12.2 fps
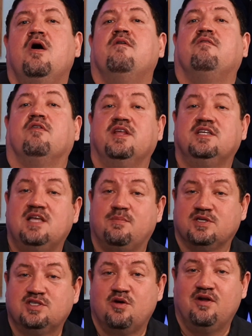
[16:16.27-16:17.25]
for this
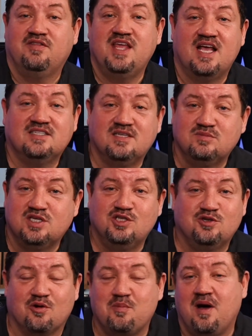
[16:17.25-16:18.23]
episode of the SMC
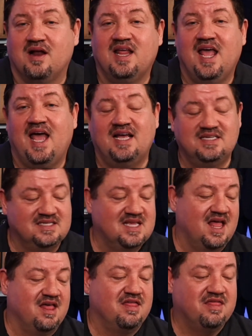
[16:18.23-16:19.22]
Journal podcast,
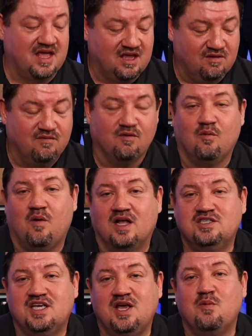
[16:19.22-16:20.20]
thank you for
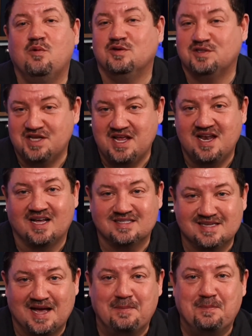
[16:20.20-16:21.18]
watching. We'll see you next time.